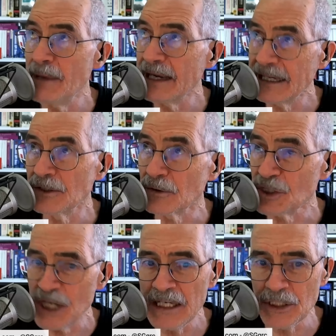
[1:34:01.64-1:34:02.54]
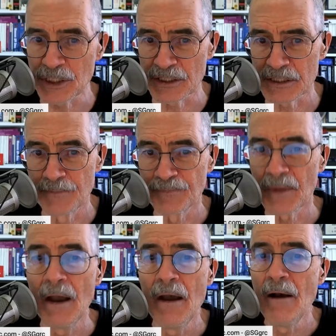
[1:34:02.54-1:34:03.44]
making those changes.
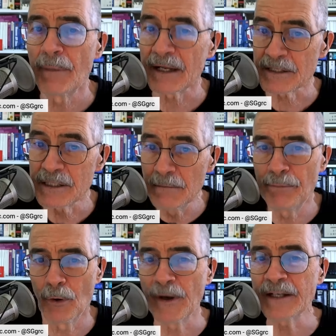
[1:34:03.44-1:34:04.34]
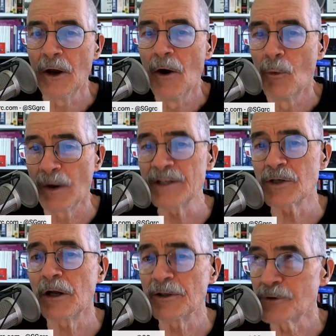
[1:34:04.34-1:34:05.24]
But at some point, once
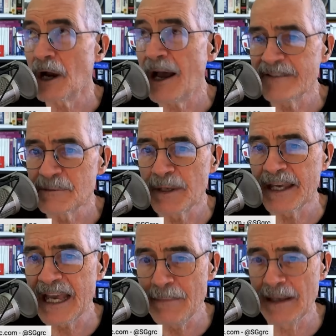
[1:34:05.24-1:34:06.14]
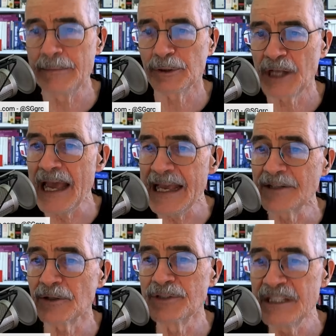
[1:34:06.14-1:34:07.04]
all drives became able to
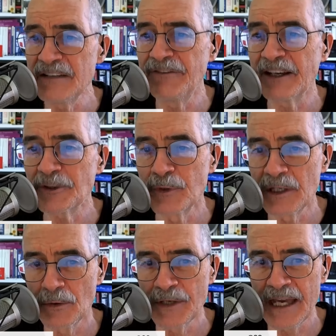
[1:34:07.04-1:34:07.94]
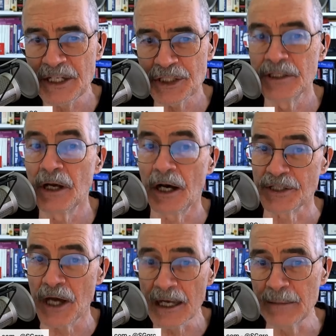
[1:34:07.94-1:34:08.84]
handle defect relocation
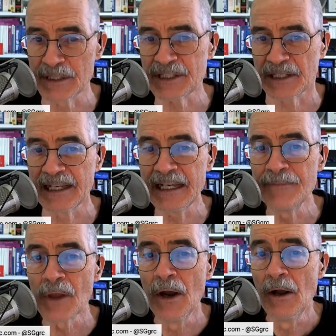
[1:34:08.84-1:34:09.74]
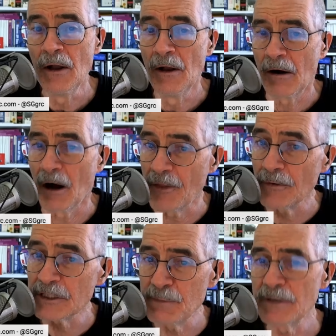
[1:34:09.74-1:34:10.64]
autonomously, although
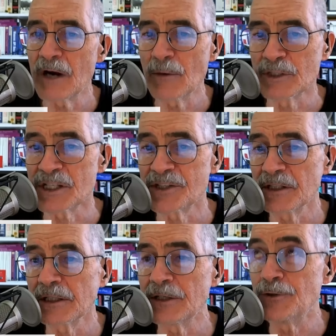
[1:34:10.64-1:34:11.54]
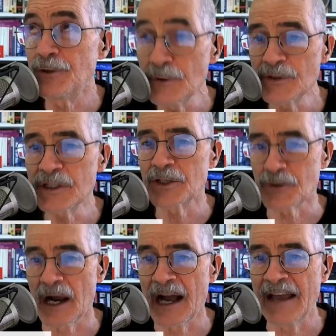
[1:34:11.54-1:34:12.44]
Spinrite would still induce a
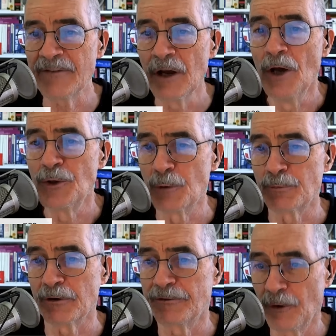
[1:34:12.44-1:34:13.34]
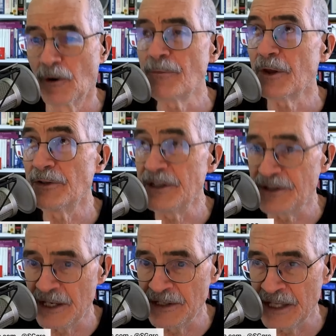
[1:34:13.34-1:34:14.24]
drive to perform the,
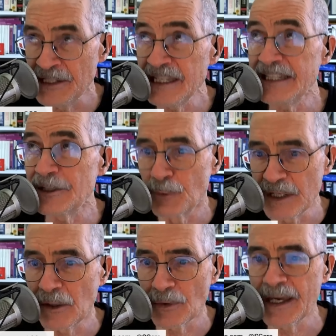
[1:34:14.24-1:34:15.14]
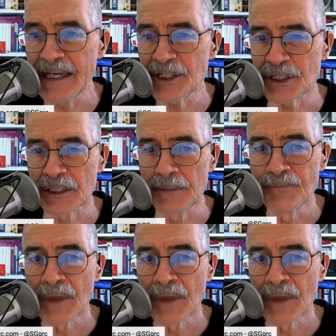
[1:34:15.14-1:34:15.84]
the, the needed relocation,